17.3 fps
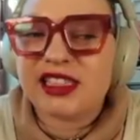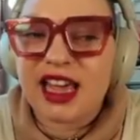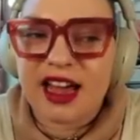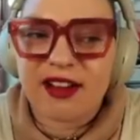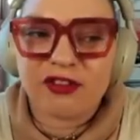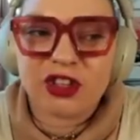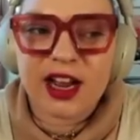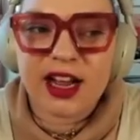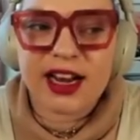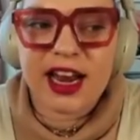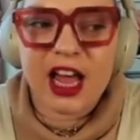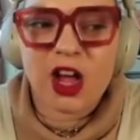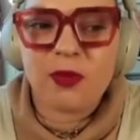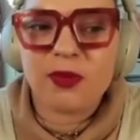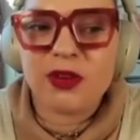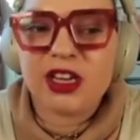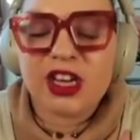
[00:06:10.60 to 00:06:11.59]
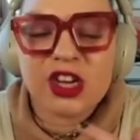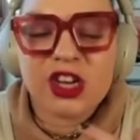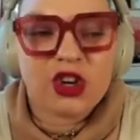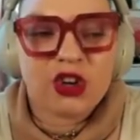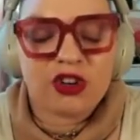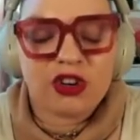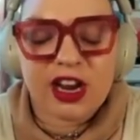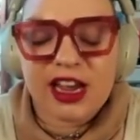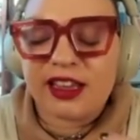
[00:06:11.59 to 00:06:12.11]
laugh track helped
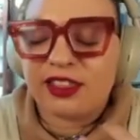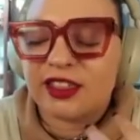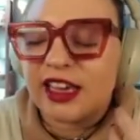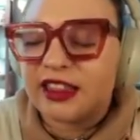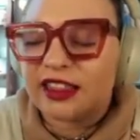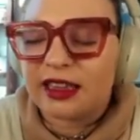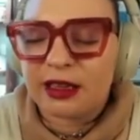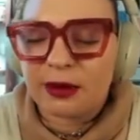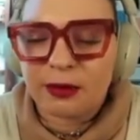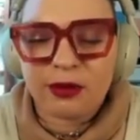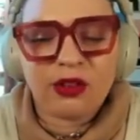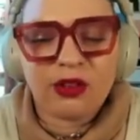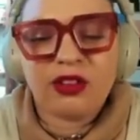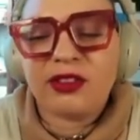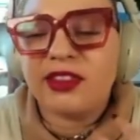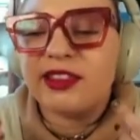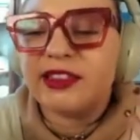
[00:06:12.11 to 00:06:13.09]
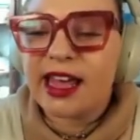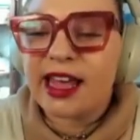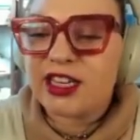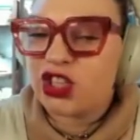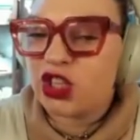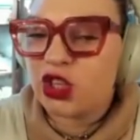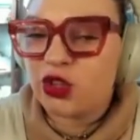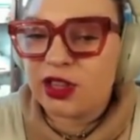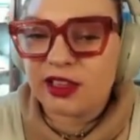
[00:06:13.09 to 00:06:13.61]
create and
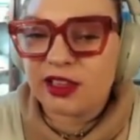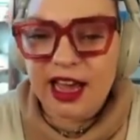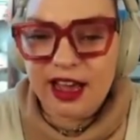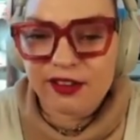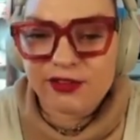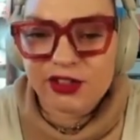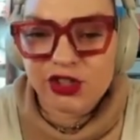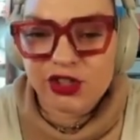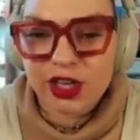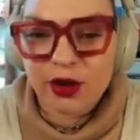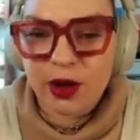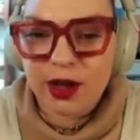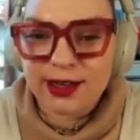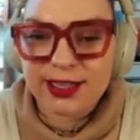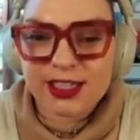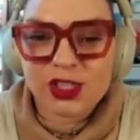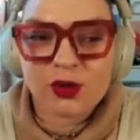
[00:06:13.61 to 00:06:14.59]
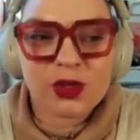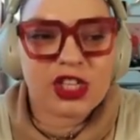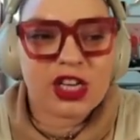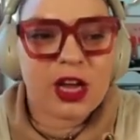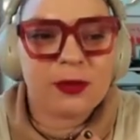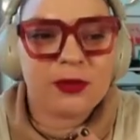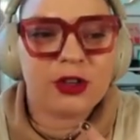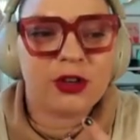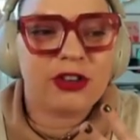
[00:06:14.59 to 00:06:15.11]
led to the live studio audience, which
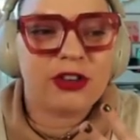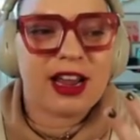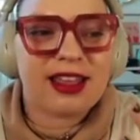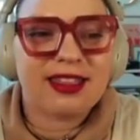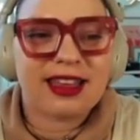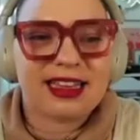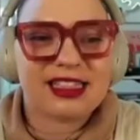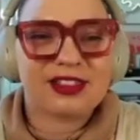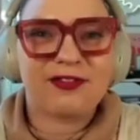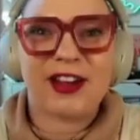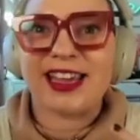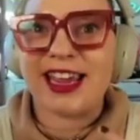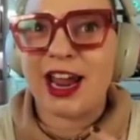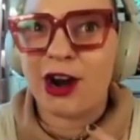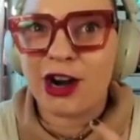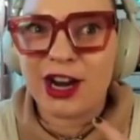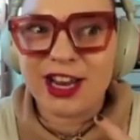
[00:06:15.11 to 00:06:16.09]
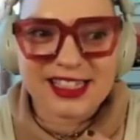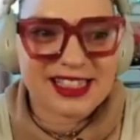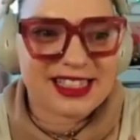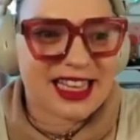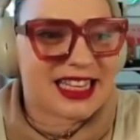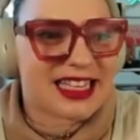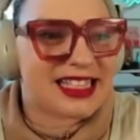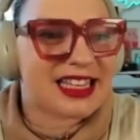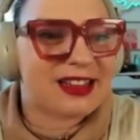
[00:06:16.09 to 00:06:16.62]
helped create this vicarious
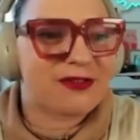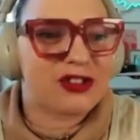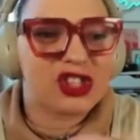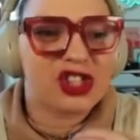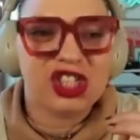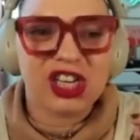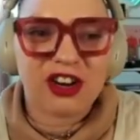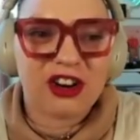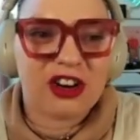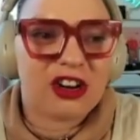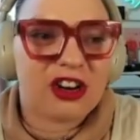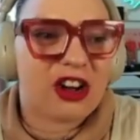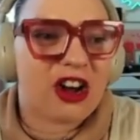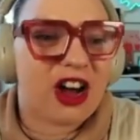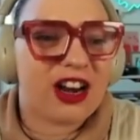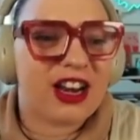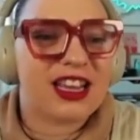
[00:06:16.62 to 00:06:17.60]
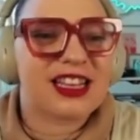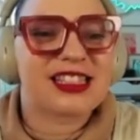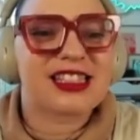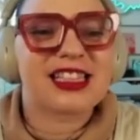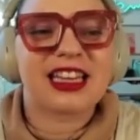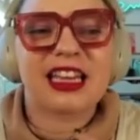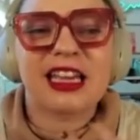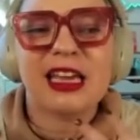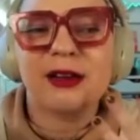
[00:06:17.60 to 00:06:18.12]
sense of shared audience.
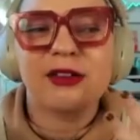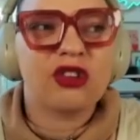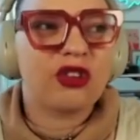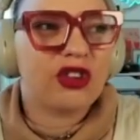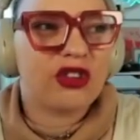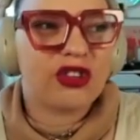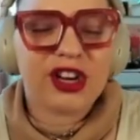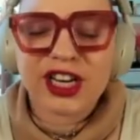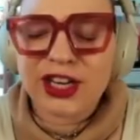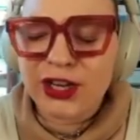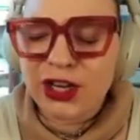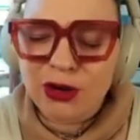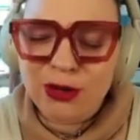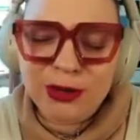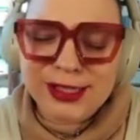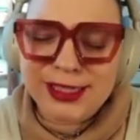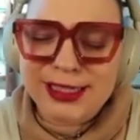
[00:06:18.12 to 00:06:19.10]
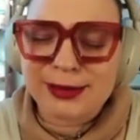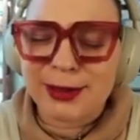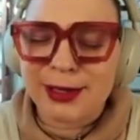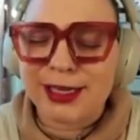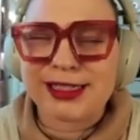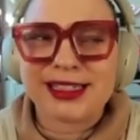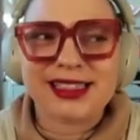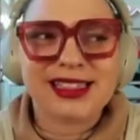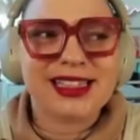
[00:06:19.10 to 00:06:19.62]
It created humorous
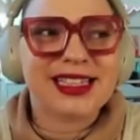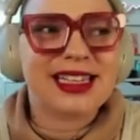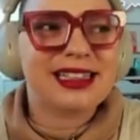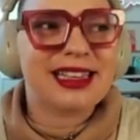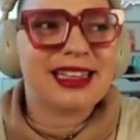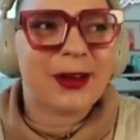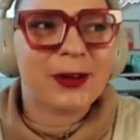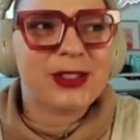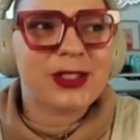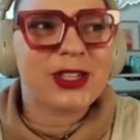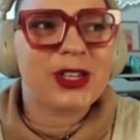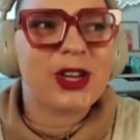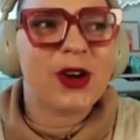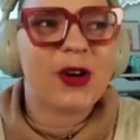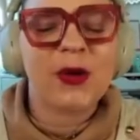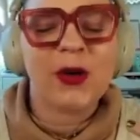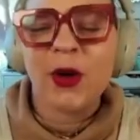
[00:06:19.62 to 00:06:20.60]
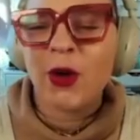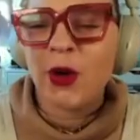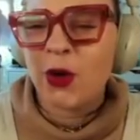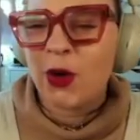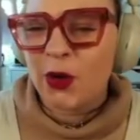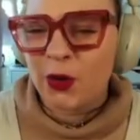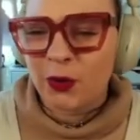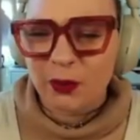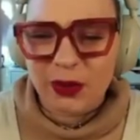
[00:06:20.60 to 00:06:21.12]
experiences. It allowed us to know
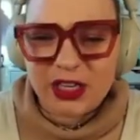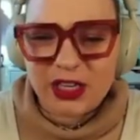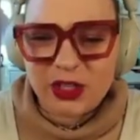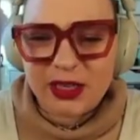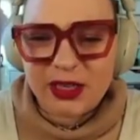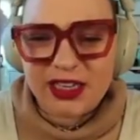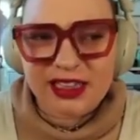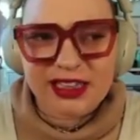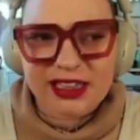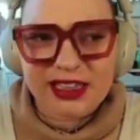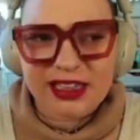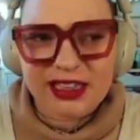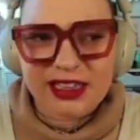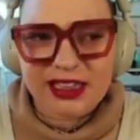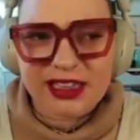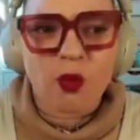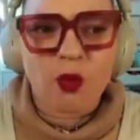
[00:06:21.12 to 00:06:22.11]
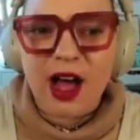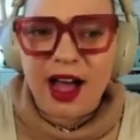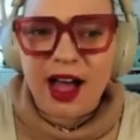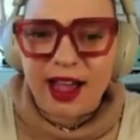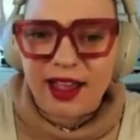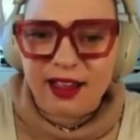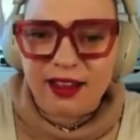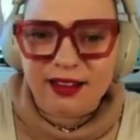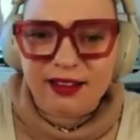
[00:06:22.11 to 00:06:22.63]
when do we need to laugh and
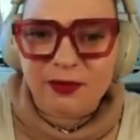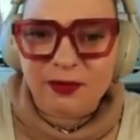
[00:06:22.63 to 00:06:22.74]
why,